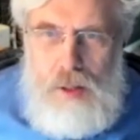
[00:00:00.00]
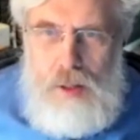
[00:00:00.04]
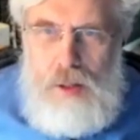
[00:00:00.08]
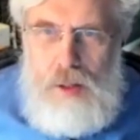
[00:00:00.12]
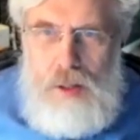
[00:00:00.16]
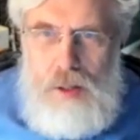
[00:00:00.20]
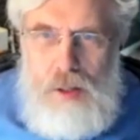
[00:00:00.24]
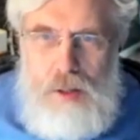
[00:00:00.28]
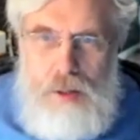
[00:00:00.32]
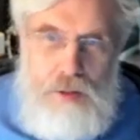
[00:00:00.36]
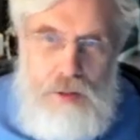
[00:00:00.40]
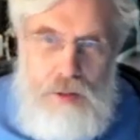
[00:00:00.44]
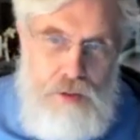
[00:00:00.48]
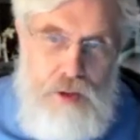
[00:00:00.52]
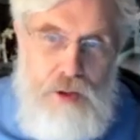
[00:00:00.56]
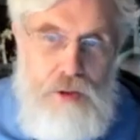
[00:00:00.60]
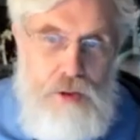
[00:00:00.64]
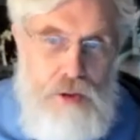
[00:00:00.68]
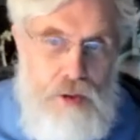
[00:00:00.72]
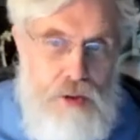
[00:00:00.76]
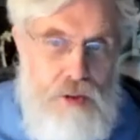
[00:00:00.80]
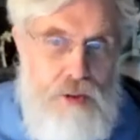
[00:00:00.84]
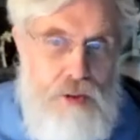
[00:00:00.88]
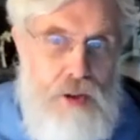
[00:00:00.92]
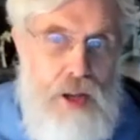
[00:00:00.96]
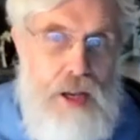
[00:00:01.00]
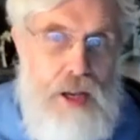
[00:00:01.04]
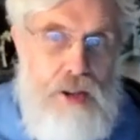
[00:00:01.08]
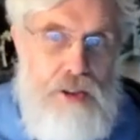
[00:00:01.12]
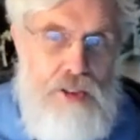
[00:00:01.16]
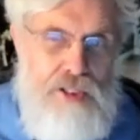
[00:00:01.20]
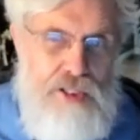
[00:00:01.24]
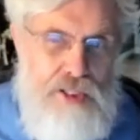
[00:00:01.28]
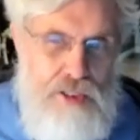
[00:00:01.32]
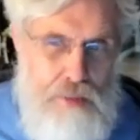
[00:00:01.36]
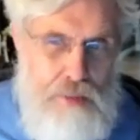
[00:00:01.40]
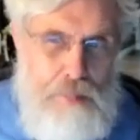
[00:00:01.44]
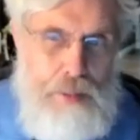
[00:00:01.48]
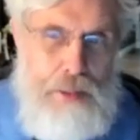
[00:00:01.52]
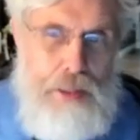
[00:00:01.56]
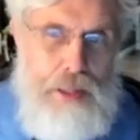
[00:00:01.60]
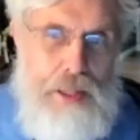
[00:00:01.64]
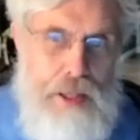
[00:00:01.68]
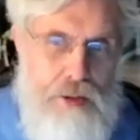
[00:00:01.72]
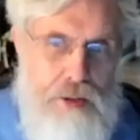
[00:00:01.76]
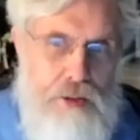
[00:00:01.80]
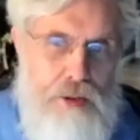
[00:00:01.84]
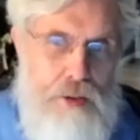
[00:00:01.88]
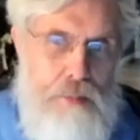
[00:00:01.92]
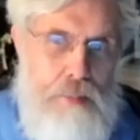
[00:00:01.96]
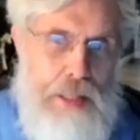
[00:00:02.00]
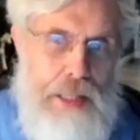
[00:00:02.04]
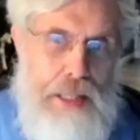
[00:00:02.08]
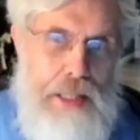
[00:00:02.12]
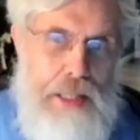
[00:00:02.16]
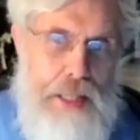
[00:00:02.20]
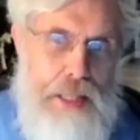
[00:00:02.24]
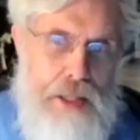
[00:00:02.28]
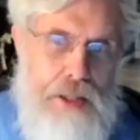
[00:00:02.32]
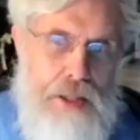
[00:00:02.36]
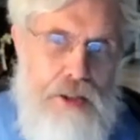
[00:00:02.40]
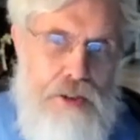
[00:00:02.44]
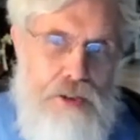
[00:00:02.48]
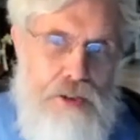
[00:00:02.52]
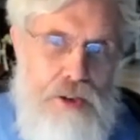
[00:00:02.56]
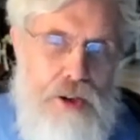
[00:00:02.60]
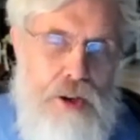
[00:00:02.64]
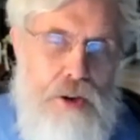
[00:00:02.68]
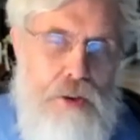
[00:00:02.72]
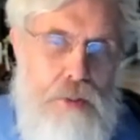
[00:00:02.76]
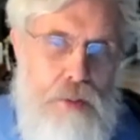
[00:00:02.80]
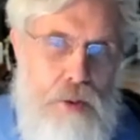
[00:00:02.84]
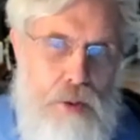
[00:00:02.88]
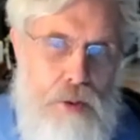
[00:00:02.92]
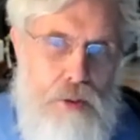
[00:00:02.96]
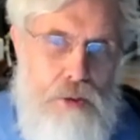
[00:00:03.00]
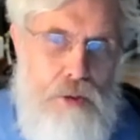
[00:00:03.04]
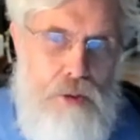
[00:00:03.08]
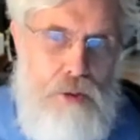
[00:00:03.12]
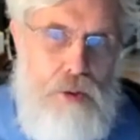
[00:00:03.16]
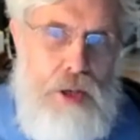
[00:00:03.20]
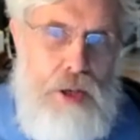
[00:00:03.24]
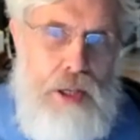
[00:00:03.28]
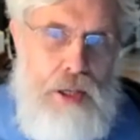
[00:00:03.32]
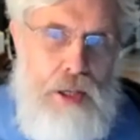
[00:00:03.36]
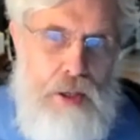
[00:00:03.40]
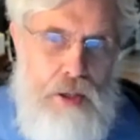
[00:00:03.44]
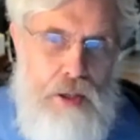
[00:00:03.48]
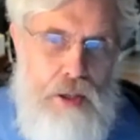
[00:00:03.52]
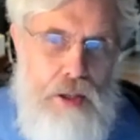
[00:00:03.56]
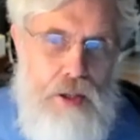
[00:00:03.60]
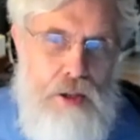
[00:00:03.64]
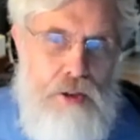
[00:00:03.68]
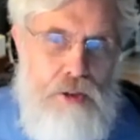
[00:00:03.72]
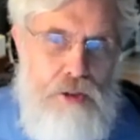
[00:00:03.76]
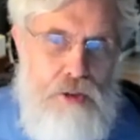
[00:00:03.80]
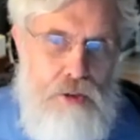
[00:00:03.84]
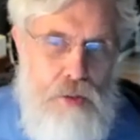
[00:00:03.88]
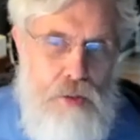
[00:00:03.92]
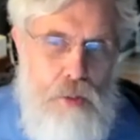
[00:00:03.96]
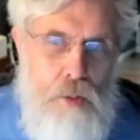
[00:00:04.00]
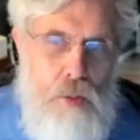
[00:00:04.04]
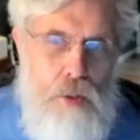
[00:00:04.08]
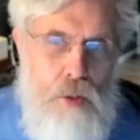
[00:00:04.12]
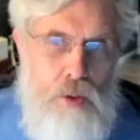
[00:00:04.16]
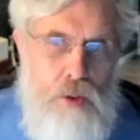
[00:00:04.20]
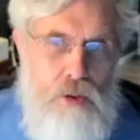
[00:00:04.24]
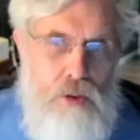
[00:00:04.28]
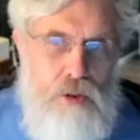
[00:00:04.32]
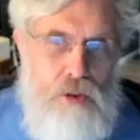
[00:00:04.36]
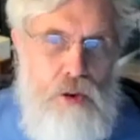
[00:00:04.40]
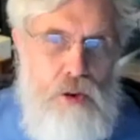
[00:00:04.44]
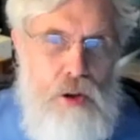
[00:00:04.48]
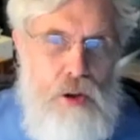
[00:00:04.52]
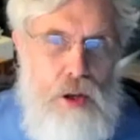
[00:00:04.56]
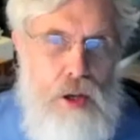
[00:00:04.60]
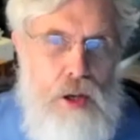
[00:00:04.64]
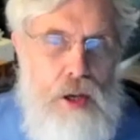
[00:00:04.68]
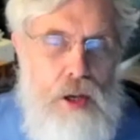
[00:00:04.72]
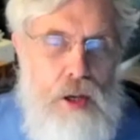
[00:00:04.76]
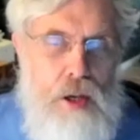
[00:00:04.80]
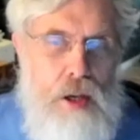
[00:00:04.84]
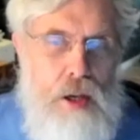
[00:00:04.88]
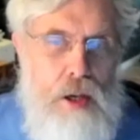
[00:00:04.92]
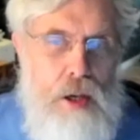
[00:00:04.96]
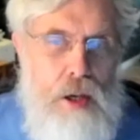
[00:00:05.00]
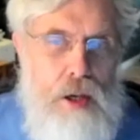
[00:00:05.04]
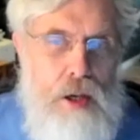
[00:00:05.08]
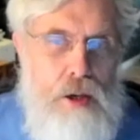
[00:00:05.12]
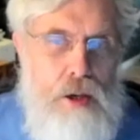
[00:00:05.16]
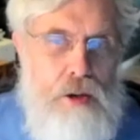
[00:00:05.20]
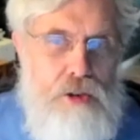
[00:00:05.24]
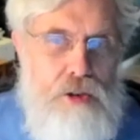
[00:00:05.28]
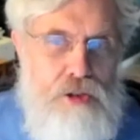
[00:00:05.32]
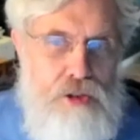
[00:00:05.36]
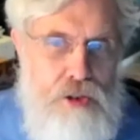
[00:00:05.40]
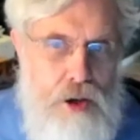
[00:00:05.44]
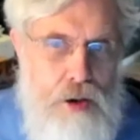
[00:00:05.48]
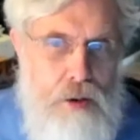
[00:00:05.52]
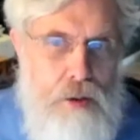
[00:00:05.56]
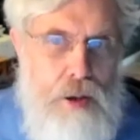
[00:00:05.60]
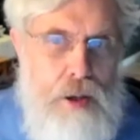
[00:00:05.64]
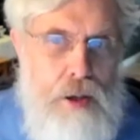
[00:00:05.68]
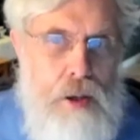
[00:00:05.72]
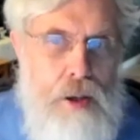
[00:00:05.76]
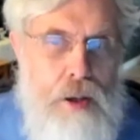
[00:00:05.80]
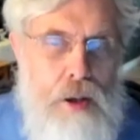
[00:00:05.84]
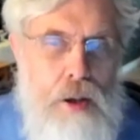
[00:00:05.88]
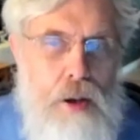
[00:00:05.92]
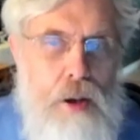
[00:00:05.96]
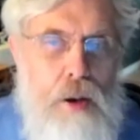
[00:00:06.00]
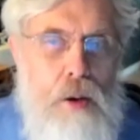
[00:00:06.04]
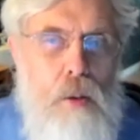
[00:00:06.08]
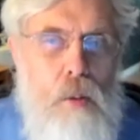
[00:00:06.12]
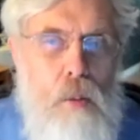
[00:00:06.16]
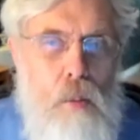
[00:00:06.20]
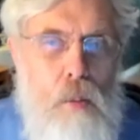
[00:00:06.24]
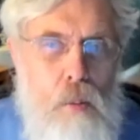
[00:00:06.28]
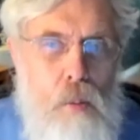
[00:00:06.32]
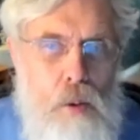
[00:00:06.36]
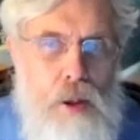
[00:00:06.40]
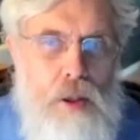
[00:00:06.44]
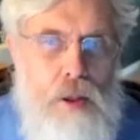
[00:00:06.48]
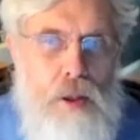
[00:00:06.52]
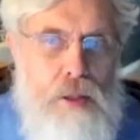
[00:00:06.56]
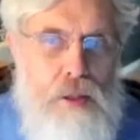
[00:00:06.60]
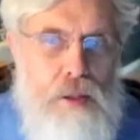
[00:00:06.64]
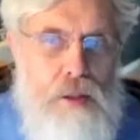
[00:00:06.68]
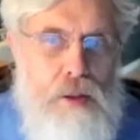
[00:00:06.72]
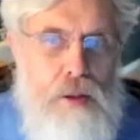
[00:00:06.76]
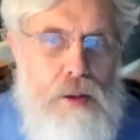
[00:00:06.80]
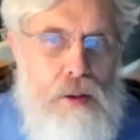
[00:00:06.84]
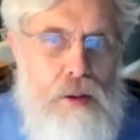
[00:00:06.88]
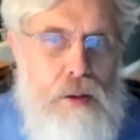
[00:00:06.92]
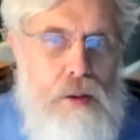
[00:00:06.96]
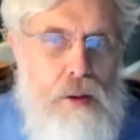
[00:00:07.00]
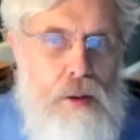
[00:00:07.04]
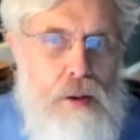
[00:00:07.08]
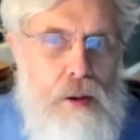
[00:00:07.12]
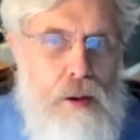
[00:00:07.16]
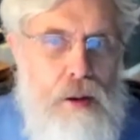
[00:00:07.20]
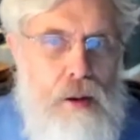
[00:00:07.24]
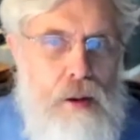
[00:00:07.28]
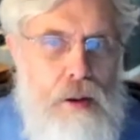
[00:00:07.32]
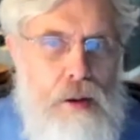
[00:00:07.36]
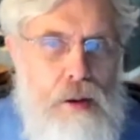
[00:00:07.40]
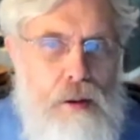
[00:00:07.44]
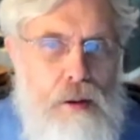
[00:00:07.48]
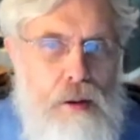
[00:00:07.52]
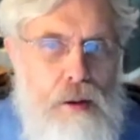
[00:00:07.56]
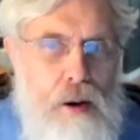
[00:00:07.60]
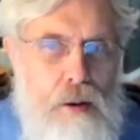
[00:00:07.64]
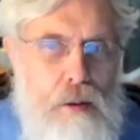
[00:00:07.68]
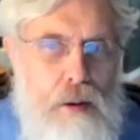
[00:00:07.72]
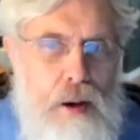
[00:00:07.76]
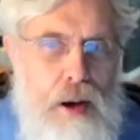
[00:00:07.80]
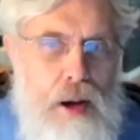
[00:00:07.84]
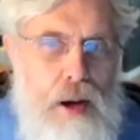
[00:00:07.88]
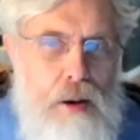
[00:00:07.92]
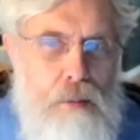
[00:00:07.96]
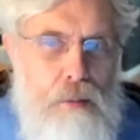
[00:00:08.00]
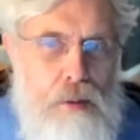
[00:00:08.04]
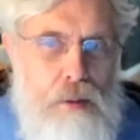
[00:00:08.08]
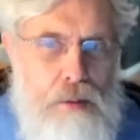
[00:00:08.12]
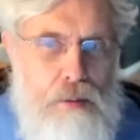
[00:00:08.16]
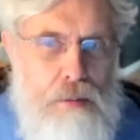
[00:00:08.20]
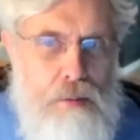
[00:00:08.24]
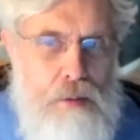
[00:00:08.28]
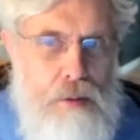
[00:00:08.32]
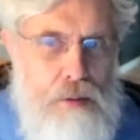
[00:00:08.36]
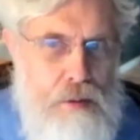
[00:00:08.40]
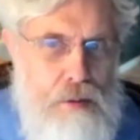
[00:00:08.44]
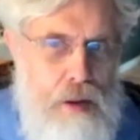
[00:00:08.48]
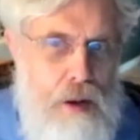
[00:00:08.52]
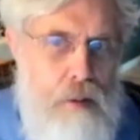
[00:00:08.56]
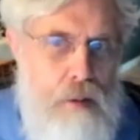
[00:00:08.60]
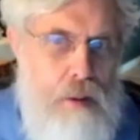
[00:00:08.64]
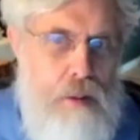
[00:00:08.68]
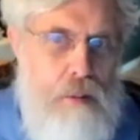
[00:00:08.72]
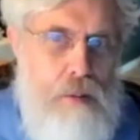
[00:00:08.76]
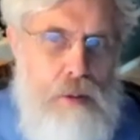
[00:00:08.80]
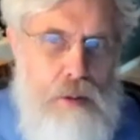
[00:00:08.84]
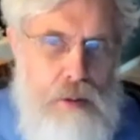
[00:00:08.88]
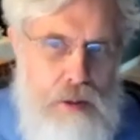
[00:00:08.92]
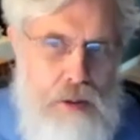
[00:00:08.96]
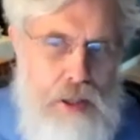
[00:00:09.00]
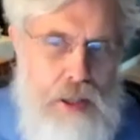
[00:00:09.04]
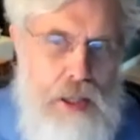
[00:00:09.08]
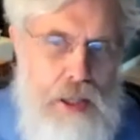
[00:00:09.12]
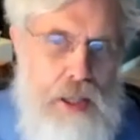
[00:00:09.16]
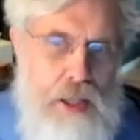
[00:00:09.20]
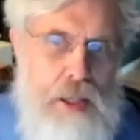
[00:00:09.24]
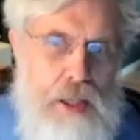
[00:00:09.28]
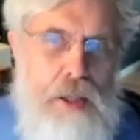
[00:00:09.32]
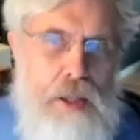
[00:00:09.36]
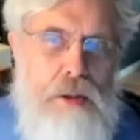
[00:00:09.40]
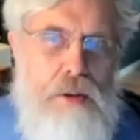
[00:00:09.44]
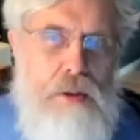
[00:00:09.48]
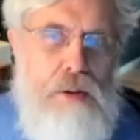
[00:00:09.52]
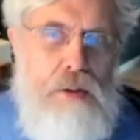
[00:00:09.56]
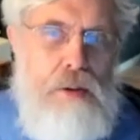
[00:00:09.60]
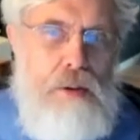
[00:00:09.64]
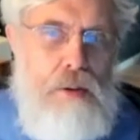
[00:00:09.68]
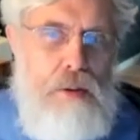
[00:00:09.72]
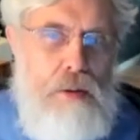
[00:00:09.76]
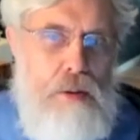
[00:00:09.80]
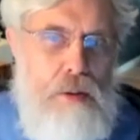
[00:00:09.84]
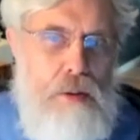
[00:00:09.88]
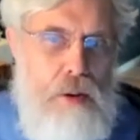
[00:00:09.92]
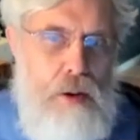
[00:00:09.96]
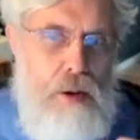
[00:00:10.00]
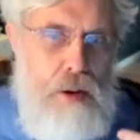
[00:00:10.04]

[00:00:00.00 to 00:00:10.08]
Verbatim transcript: uh, there's, no, there's not a simple answer, but I think the general trend is towards uh, sharing with know-how, with, with, knowing what you're getting into,